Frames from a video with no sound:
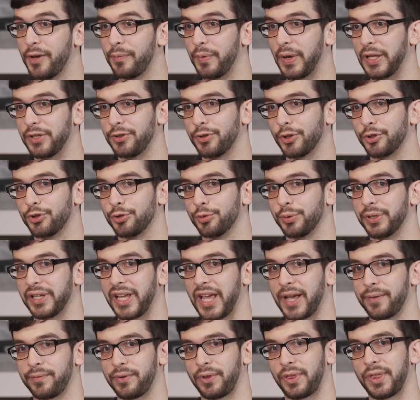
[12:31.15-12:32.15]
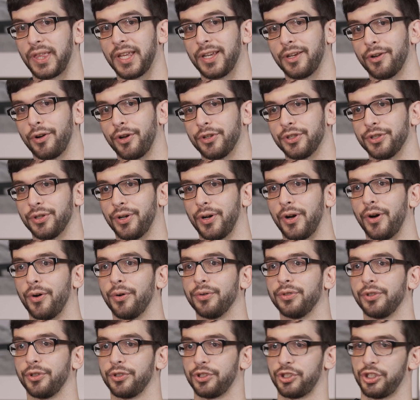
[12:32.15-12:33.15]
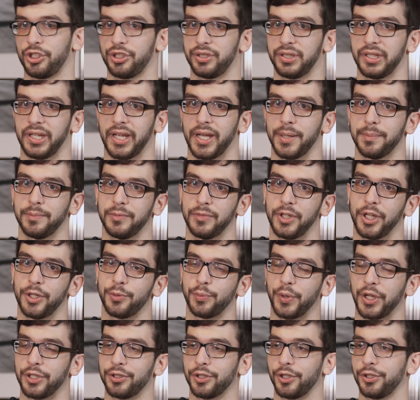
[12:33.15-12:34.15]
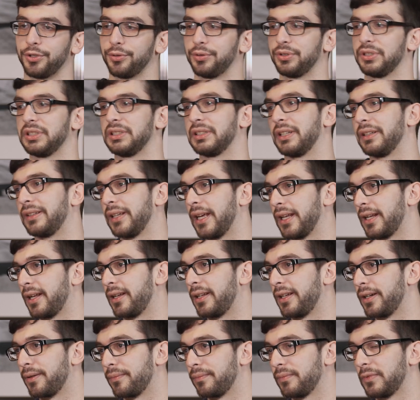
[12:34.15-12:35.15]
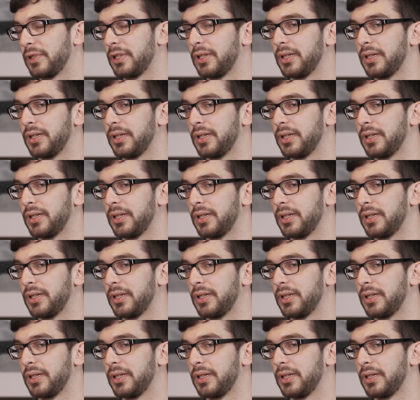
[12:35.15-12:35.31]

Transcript: when you're doing everything on your own on GTM and when you're using the data layer.